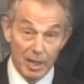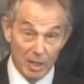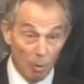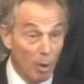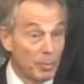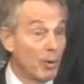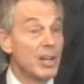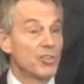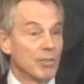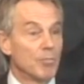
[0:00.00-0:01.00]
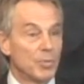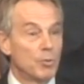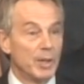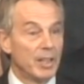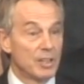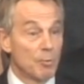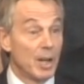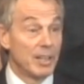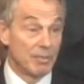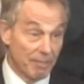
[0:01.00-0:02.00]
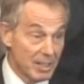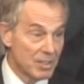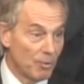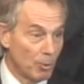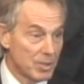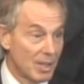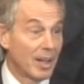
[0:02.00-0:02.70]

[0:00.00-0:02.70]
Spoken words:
cooperation between the Israeli Defense Force